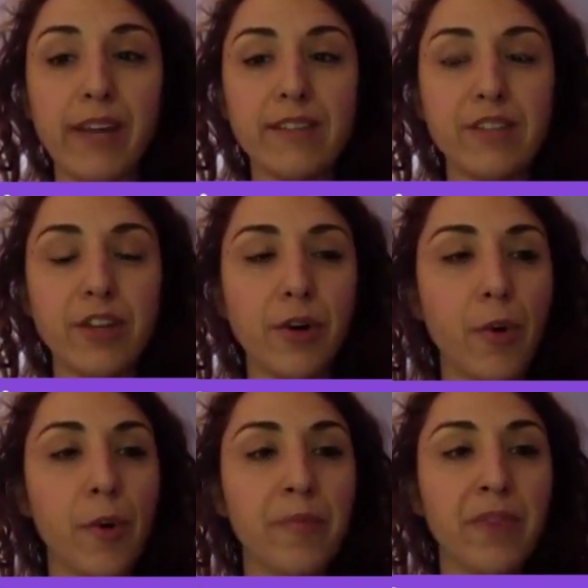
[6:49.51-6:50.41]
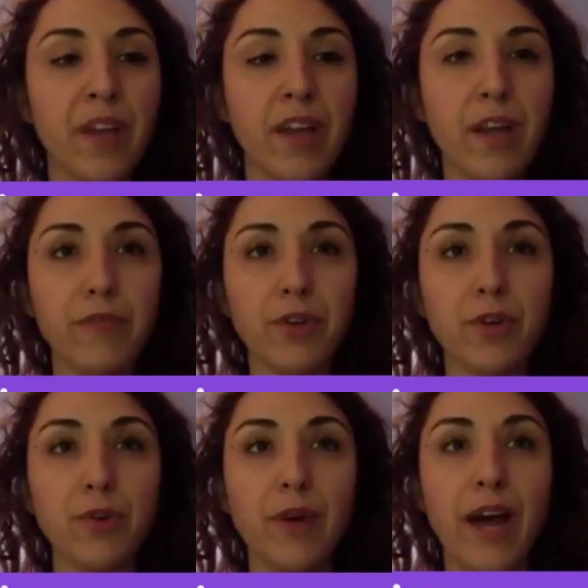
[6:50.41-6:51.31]
So if
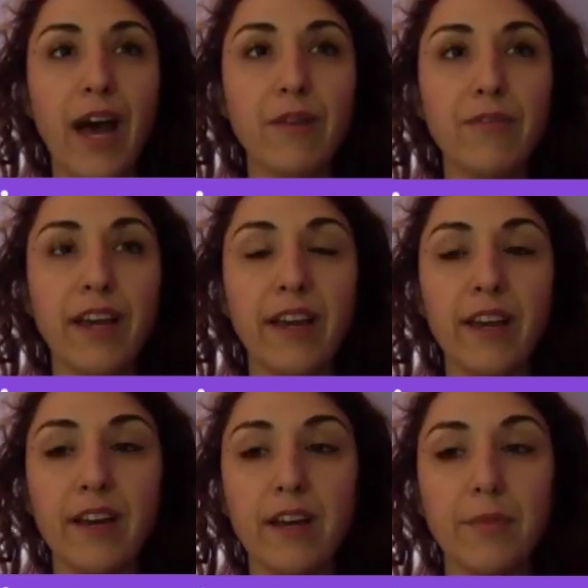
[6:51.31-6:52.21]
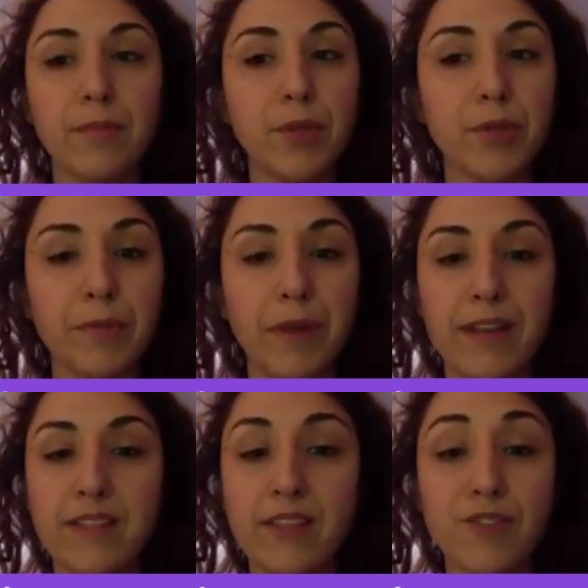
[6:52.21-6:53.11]
you have a moon in Pisces,